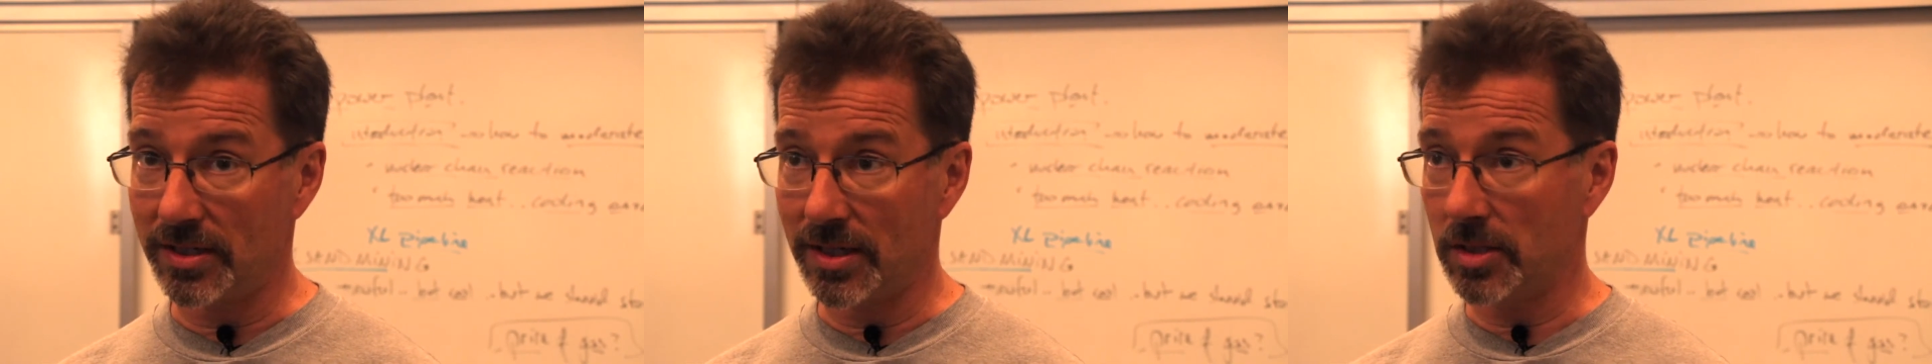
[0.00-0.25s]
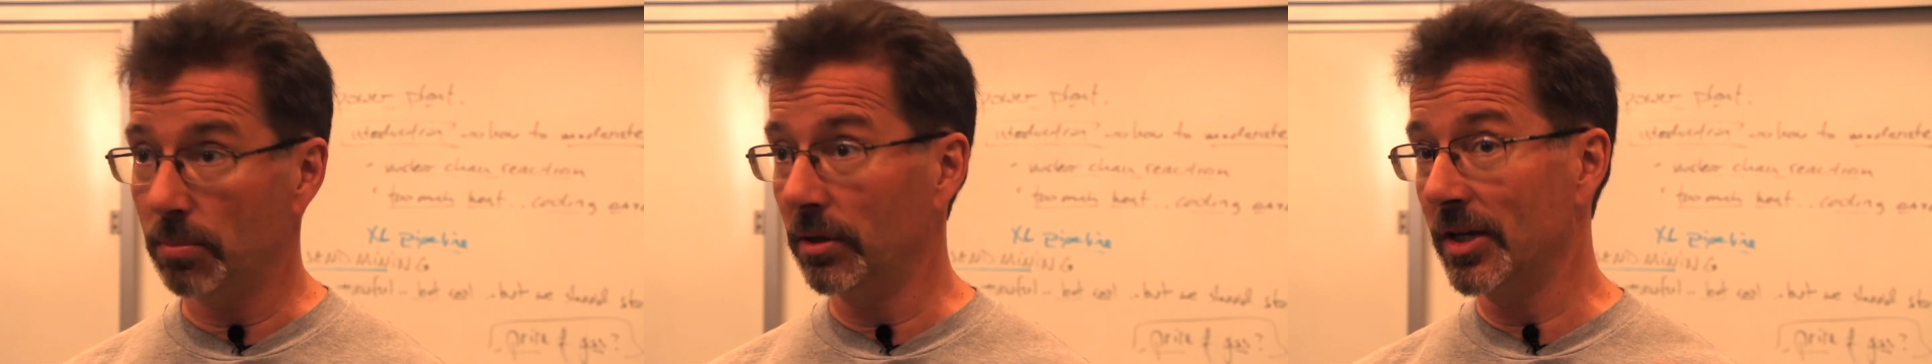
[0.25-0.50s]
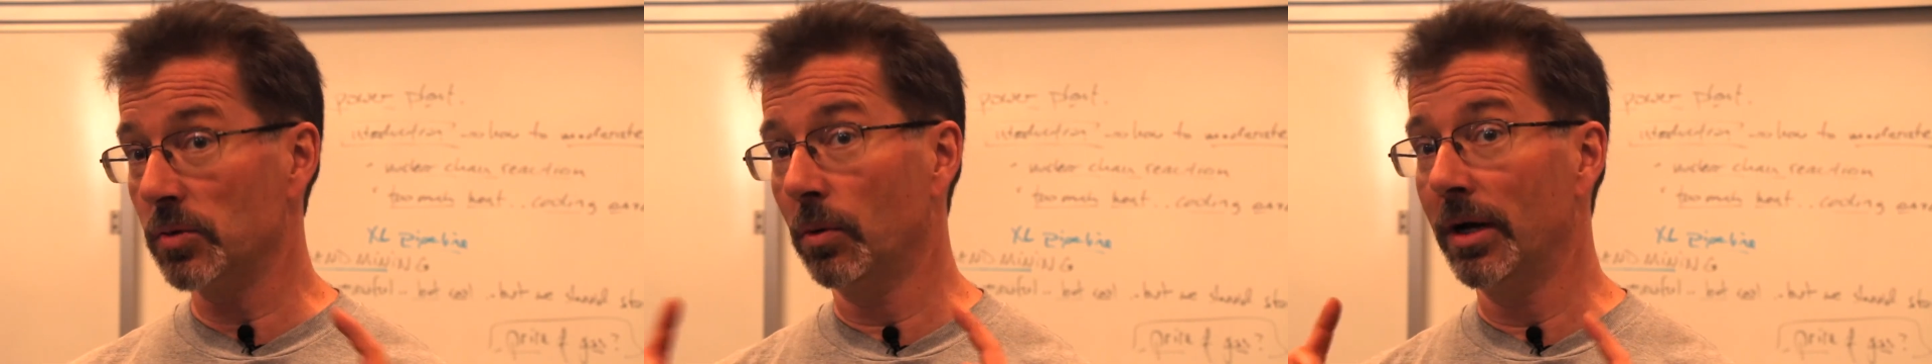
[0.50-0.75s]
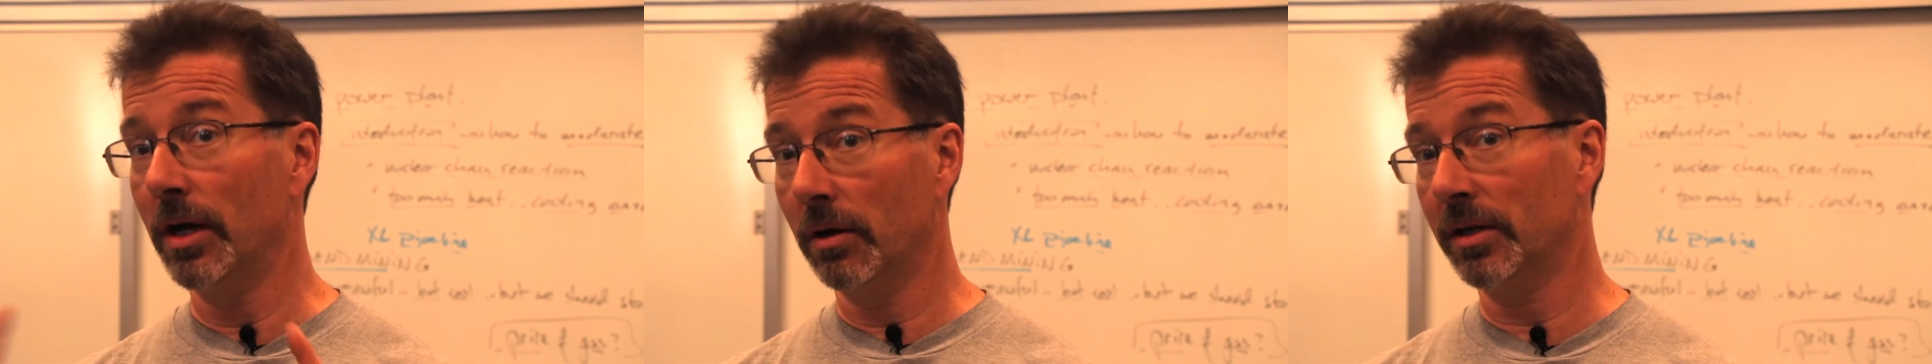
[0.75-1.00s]
because that's a place
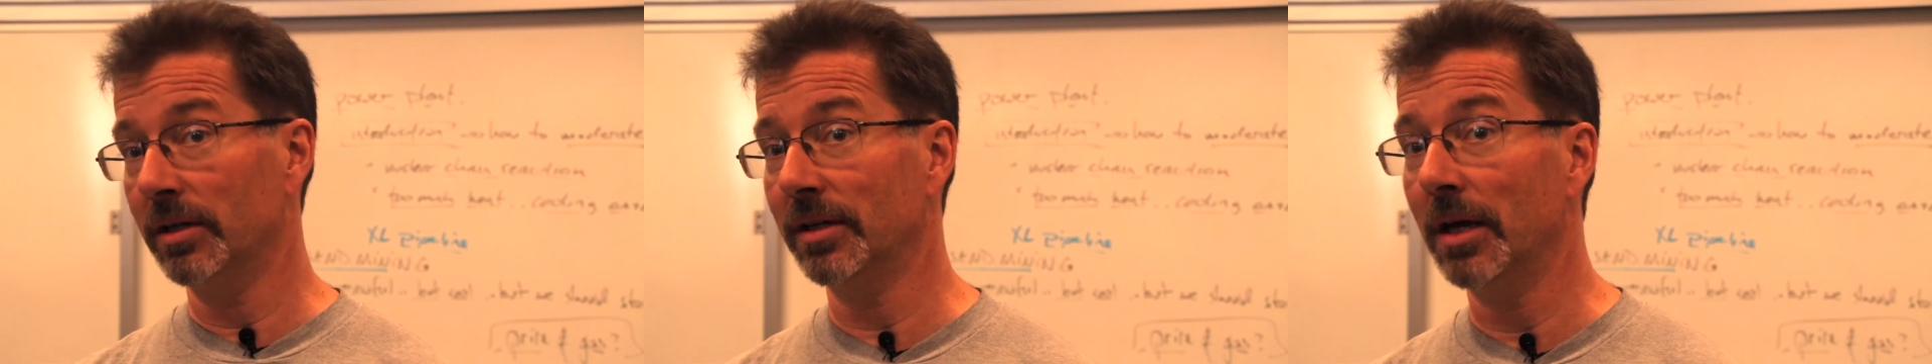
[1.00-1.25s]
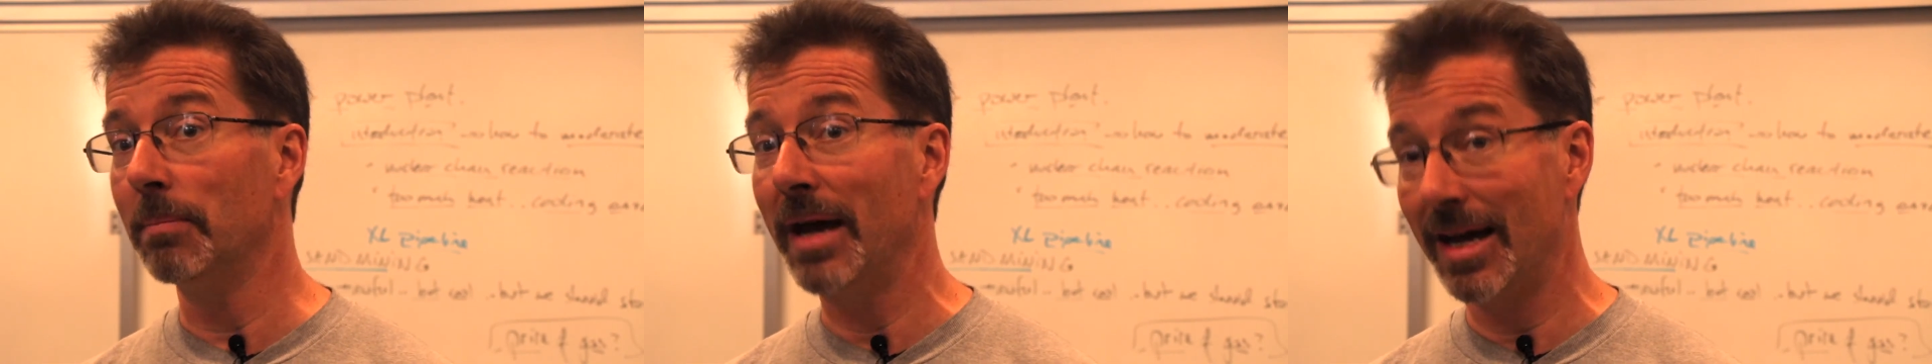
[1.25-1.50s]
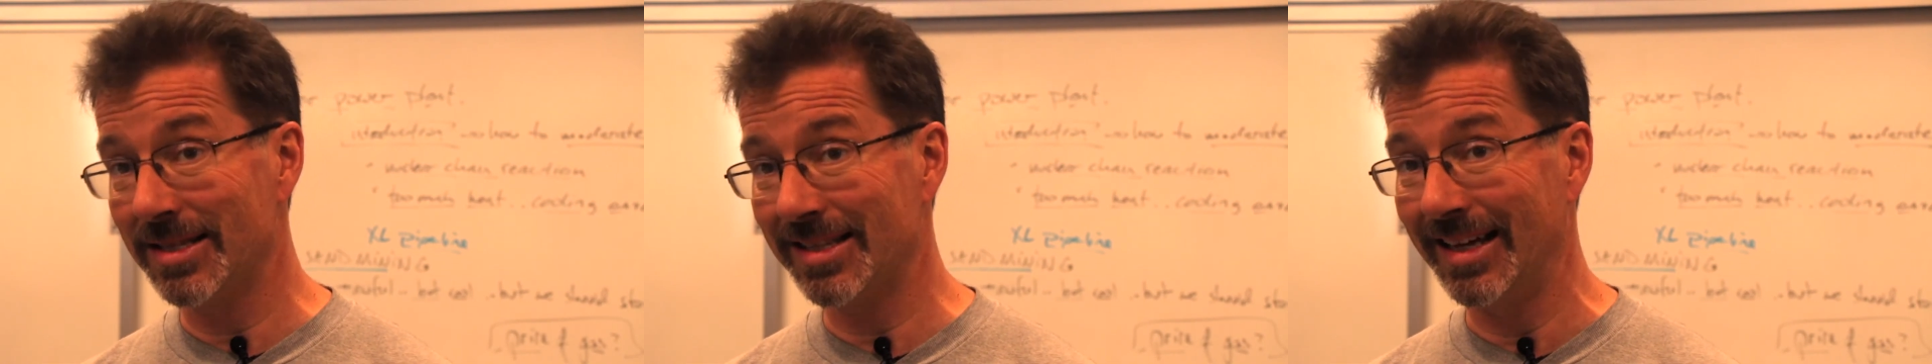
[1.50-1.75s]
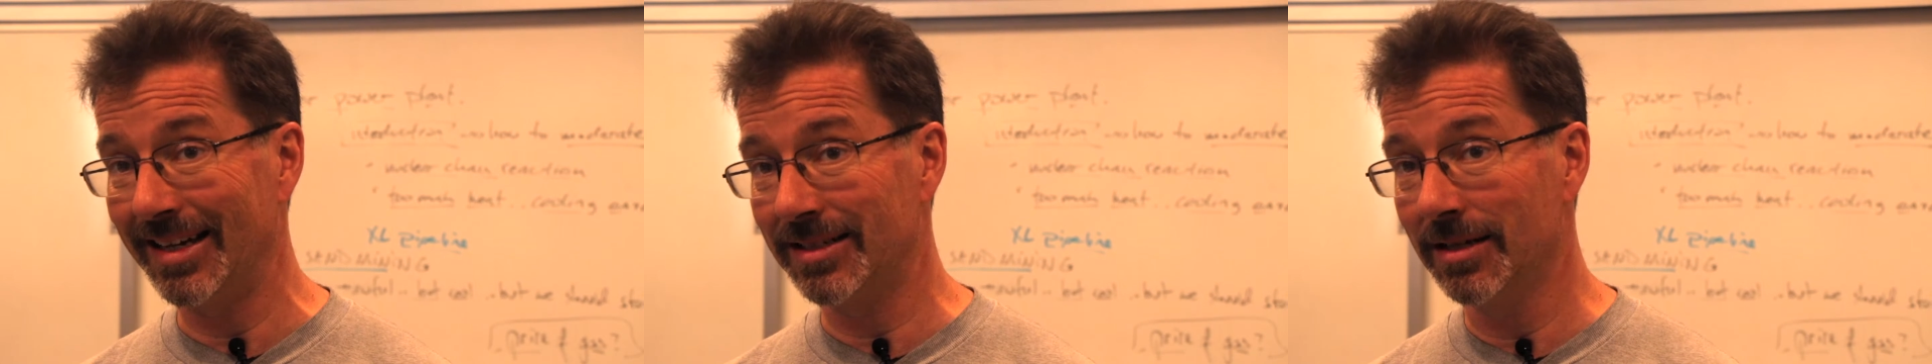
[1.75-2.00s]
where air can get
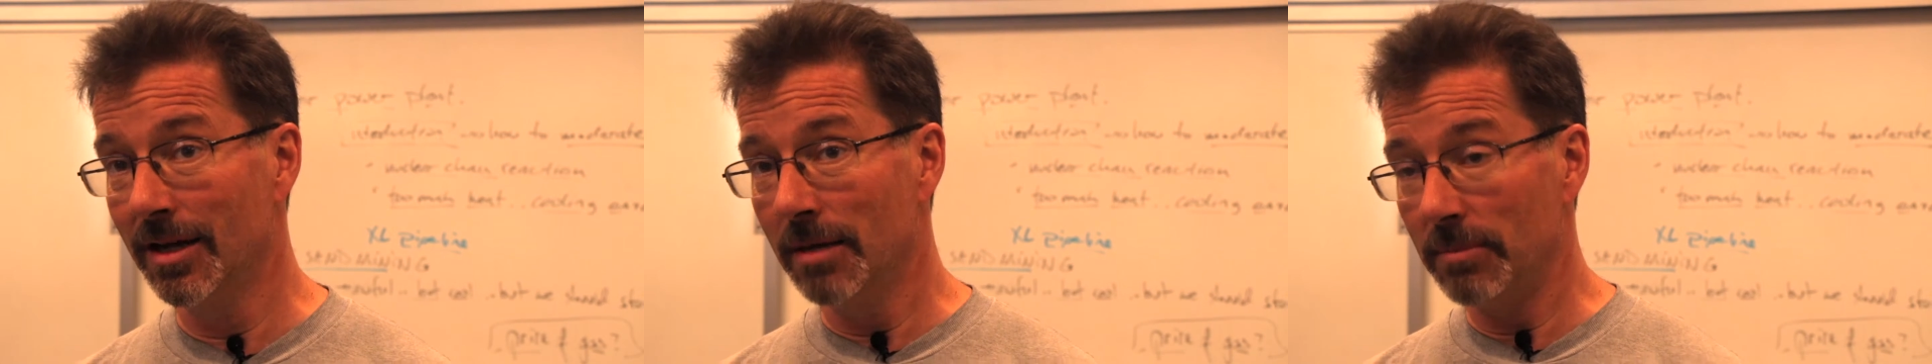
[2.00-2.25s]
past that.